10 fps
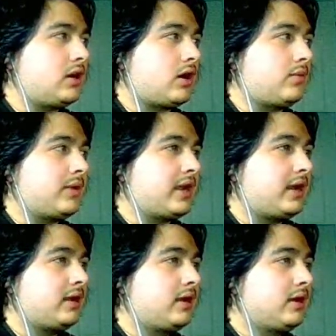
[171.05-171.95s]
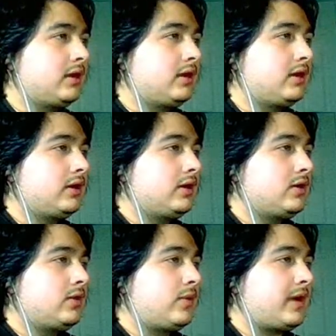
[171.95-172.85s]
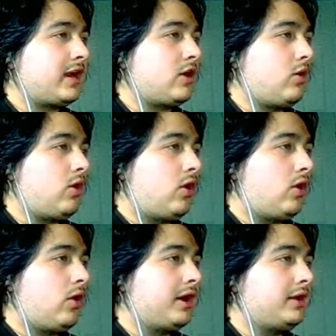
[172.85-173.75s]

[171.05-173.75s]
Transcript: all right, we gotta, we gotta go hold. on